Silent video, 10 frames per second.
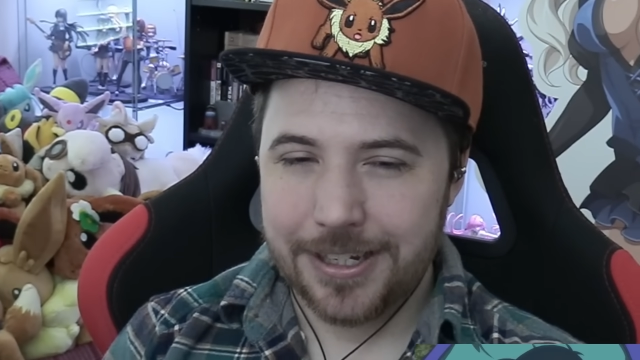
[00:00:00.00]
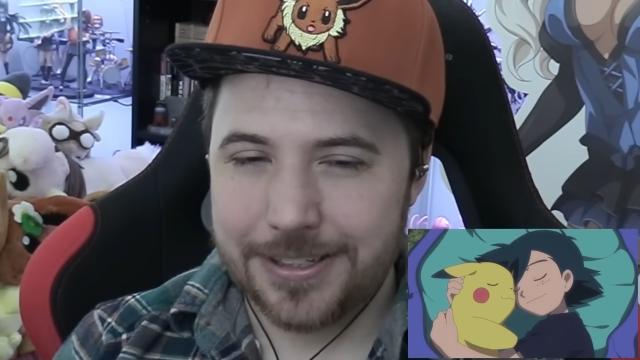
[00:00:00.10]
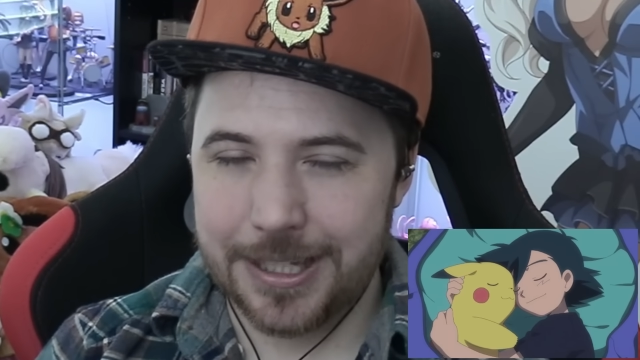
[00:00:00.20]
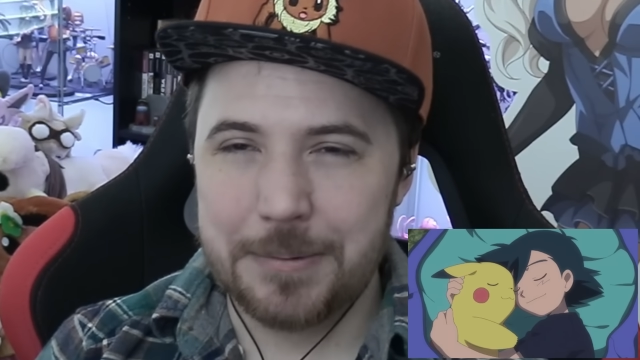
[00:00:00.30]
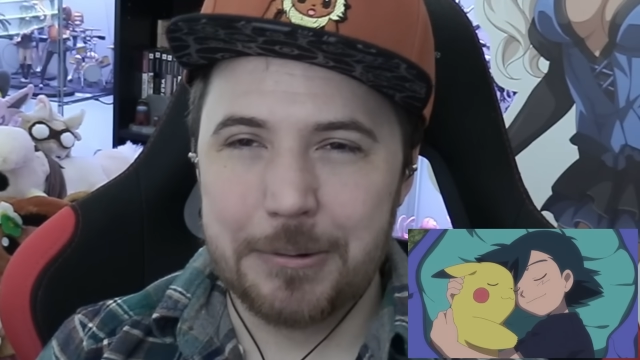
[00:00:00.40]

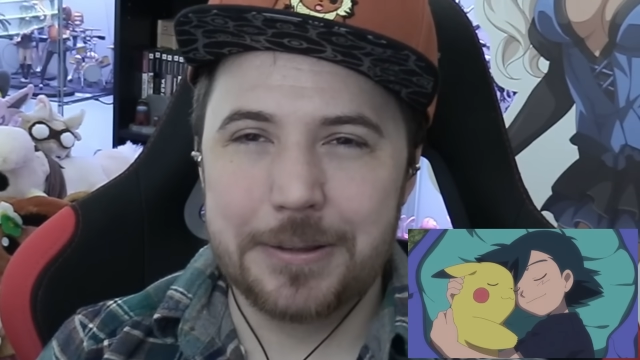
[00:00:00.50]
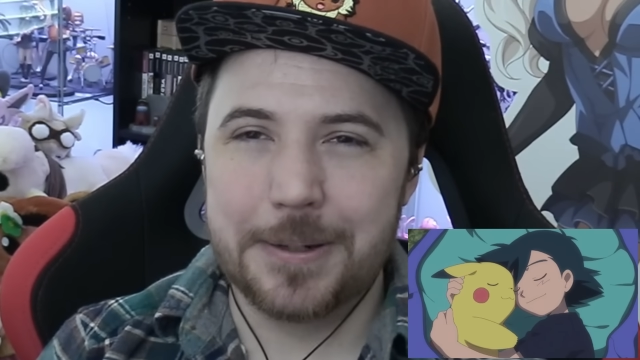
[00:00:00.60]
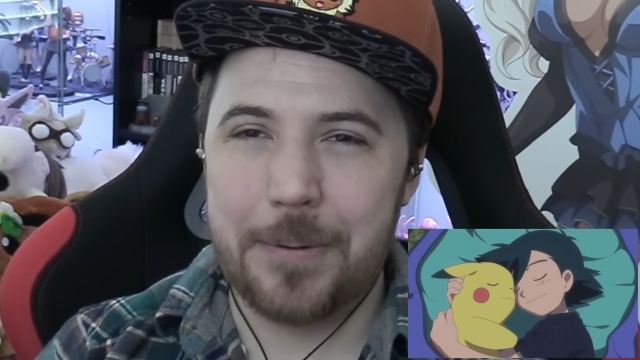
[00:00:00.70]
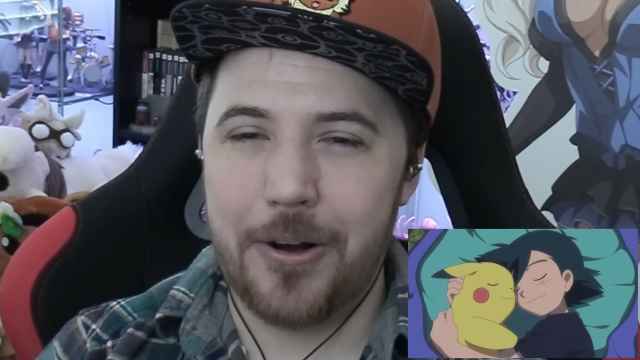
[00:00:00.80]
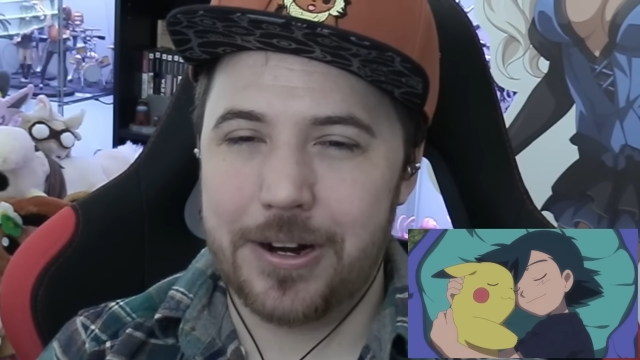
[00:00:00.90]
sleeping with
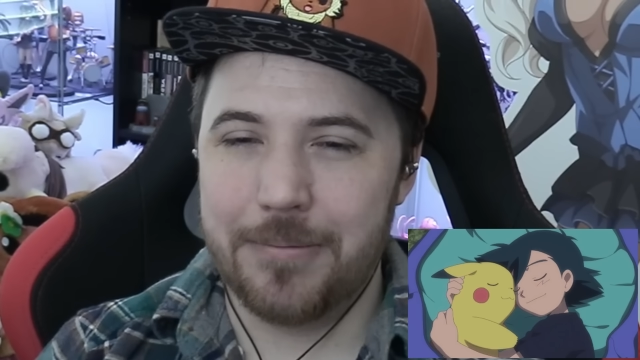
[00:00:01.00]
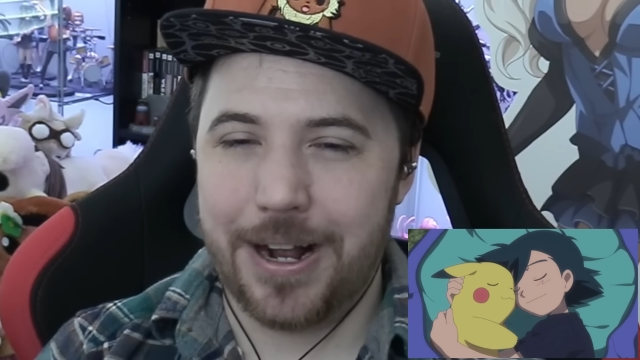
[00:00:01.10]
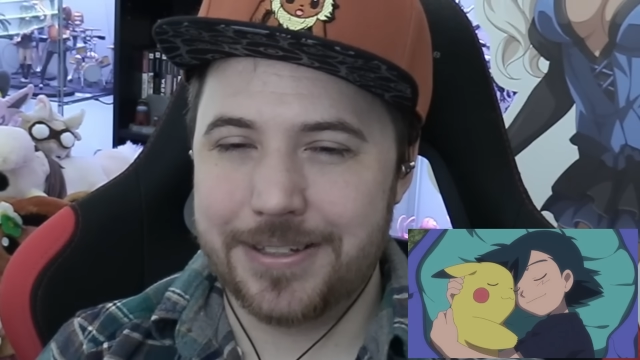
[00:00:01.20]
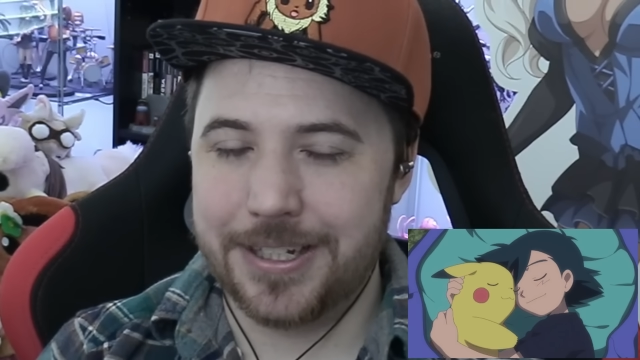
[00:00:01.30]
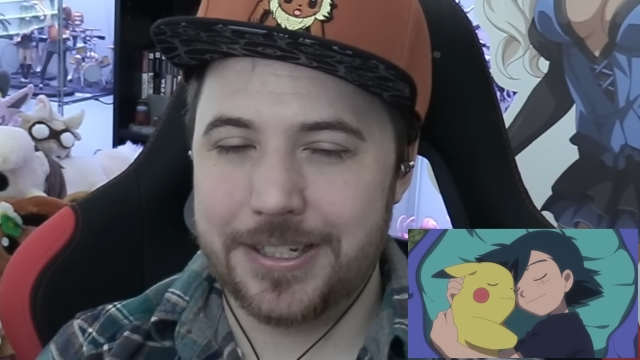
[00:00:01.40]
your
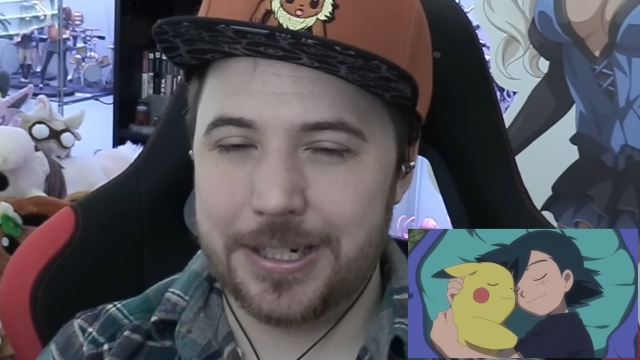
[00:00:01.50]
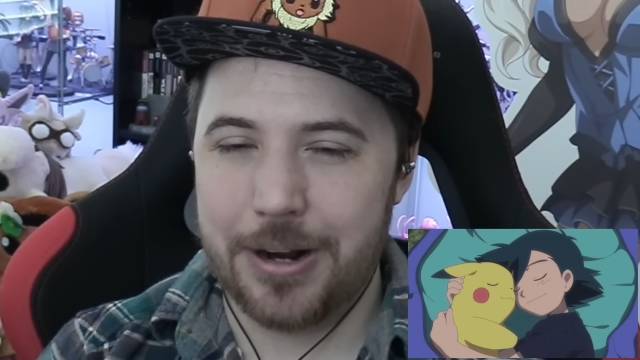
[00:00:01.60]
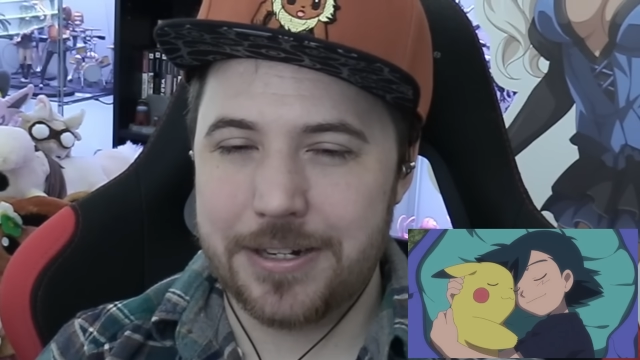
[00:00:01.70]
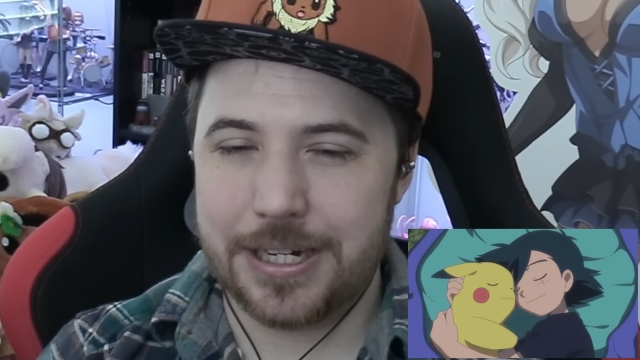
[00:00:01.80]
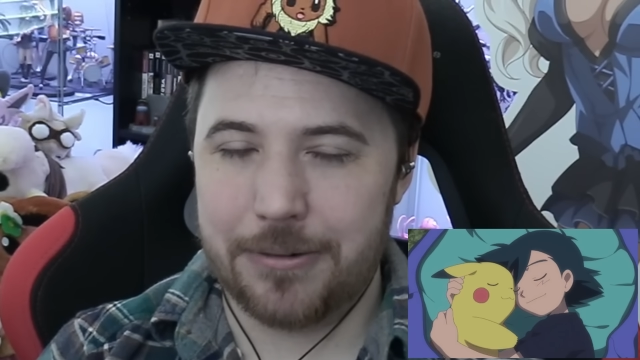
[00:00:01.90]
Pokemon
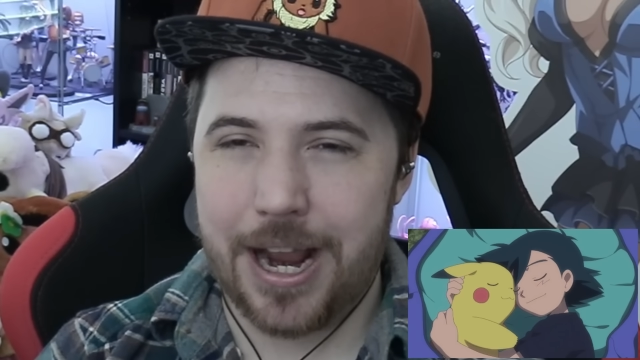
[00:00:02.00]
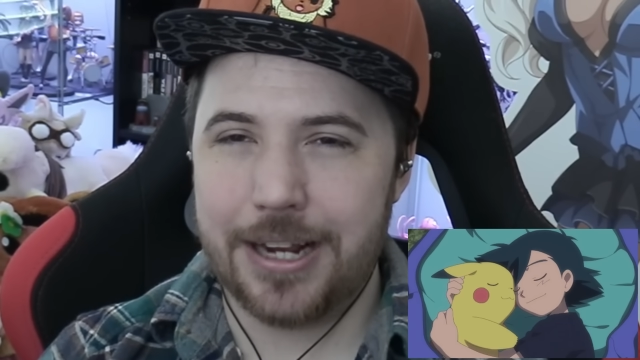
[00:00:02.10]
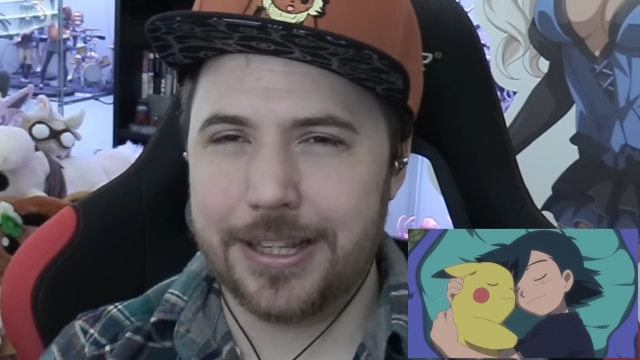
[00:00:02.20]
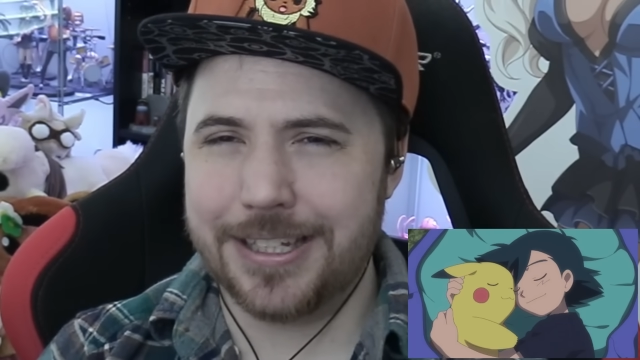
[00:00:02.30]
situation, right?